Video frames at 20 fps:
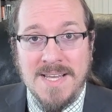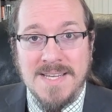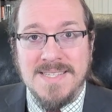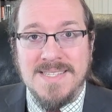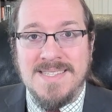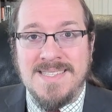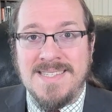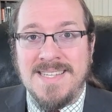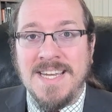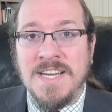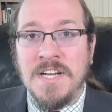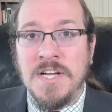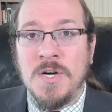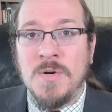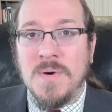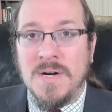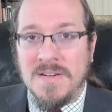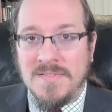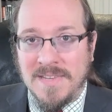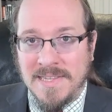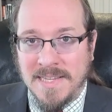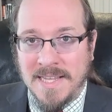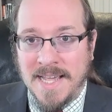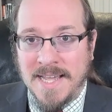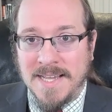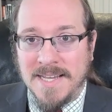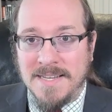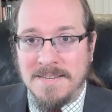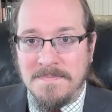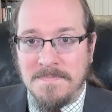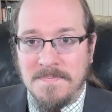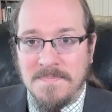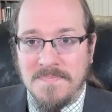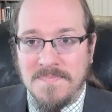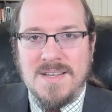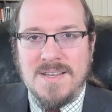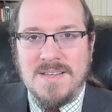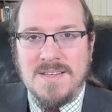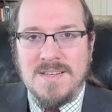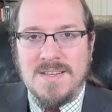Zeno of Elea.
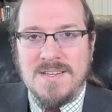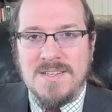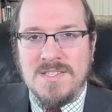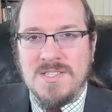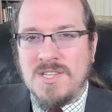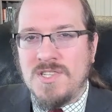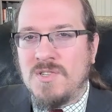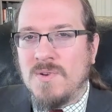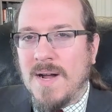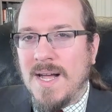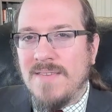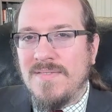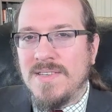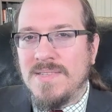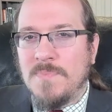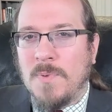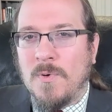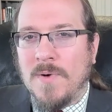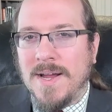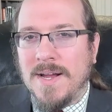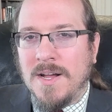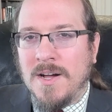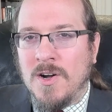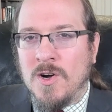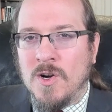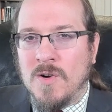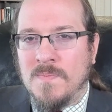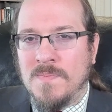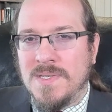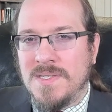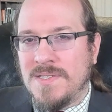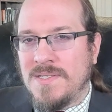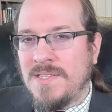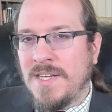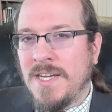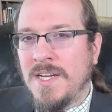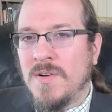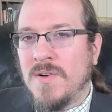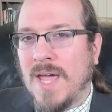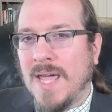To drive his point home,
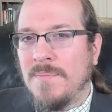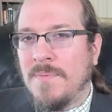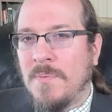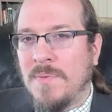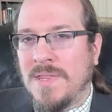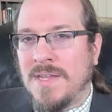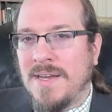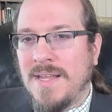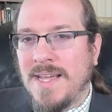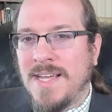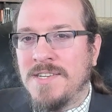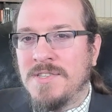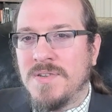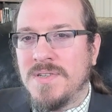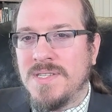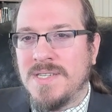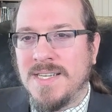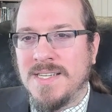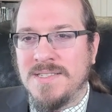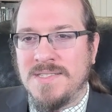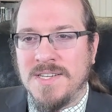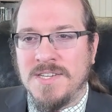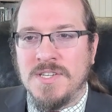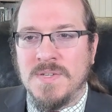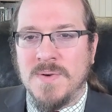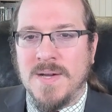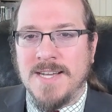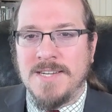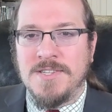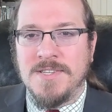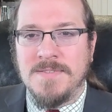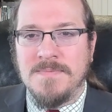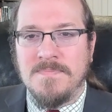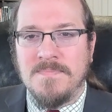Zeno came up with an interesting situation.